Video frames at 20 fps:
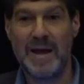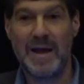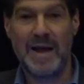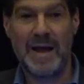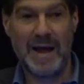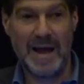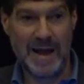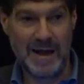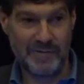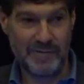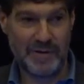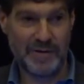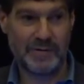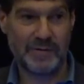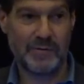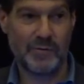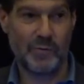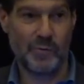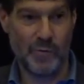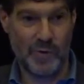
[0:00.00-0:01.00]

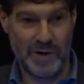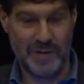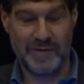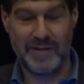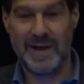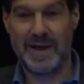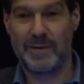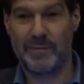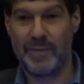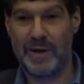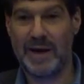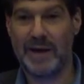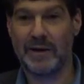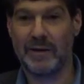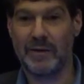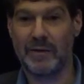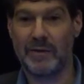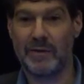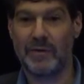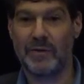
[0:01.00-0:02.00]
Having won that
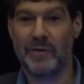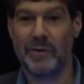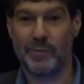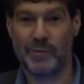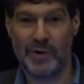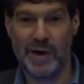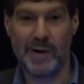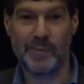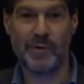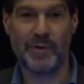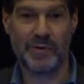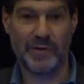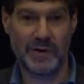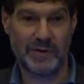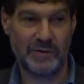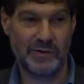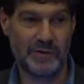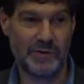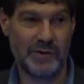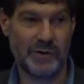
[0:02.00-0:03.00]
battle, the proper thing
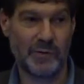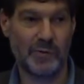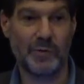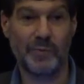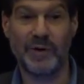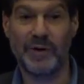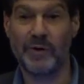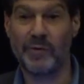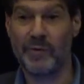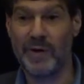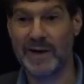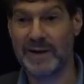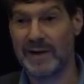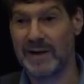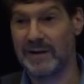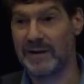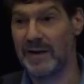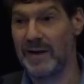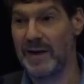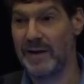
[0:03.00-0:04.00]
to do will be to
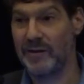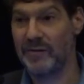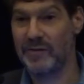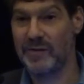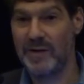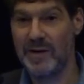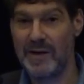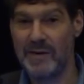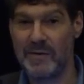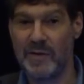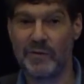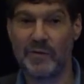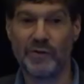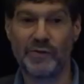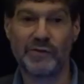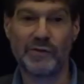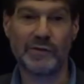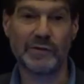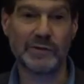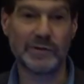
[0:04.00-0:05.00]
recognize that the
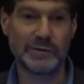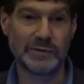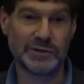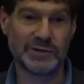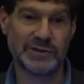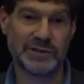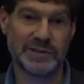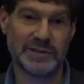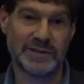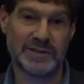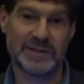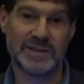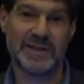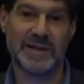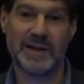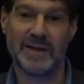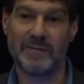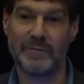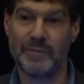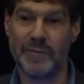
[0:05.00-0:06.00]
solutions that
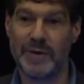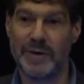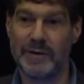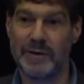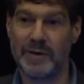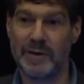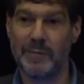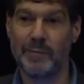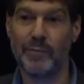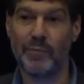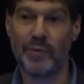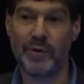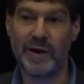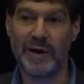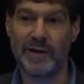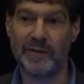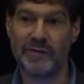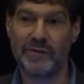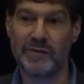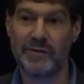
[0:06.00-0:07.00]
have been
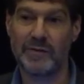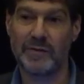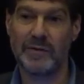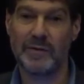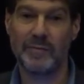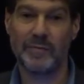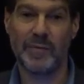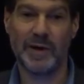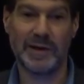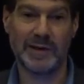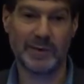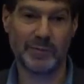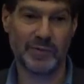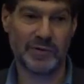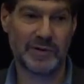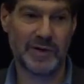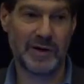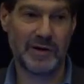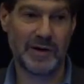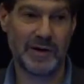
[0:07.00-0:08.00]
embraced by
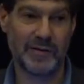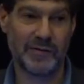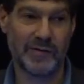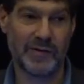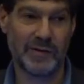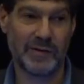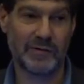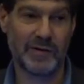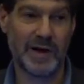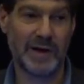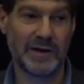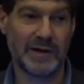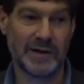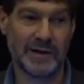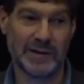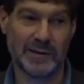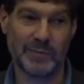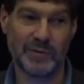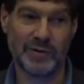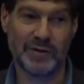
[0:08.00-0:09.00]
libertarians on the right
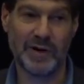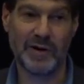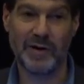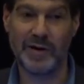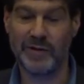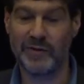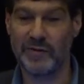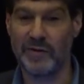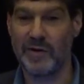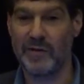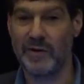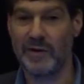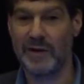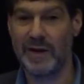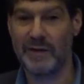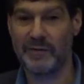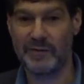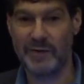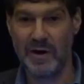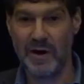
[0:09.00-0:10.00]
and libertarians on the
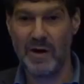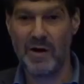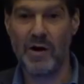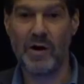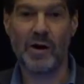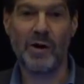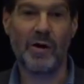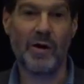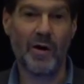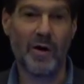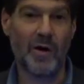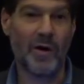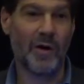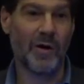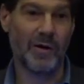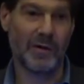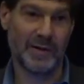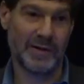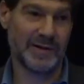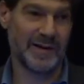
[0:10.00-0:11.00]
left are
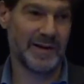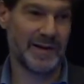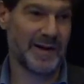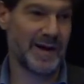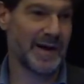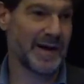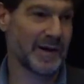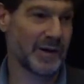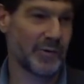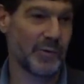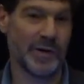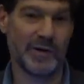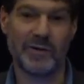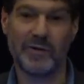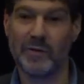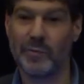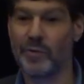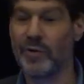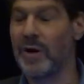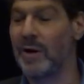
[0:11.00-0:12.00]
all inadequate to
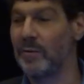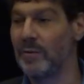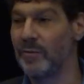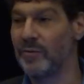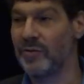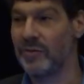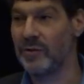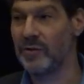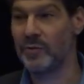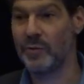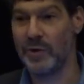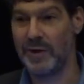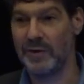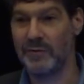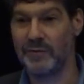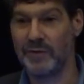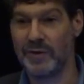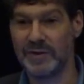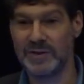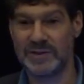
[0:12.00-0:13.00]
the problems of the
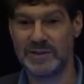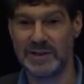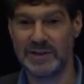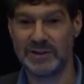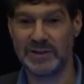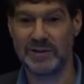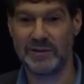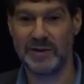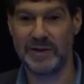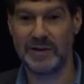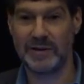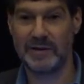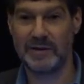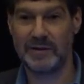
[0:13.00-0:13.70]
21st century.